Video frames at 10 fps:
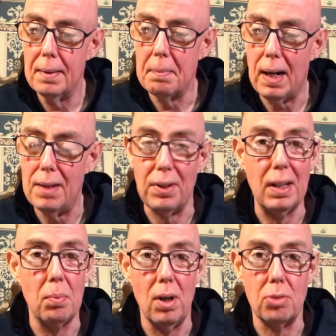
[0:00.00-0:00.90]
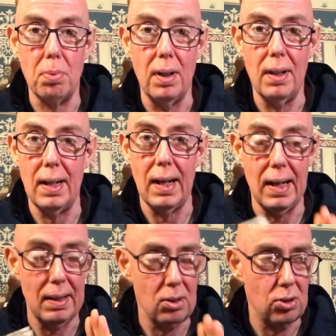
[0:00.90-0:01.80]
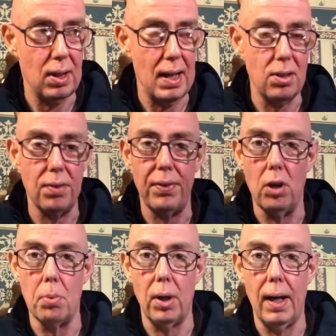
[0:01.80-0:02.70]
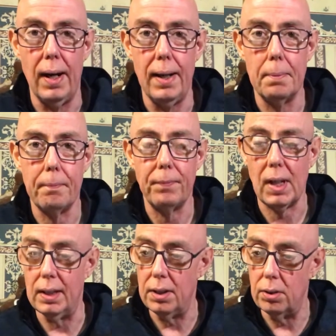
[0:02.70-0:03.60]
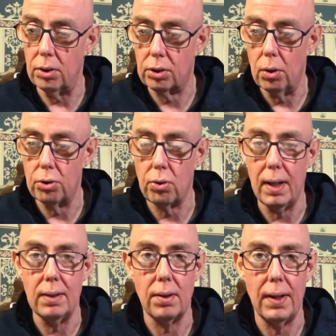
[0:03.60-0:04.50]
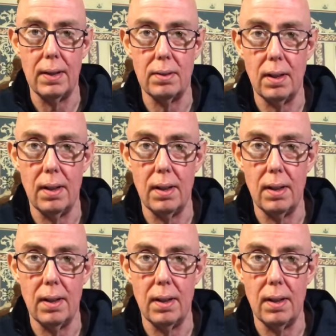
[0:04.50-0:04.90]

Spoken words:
I think it works brilliantly, and it just ends the film on a high, and then you just go straight into that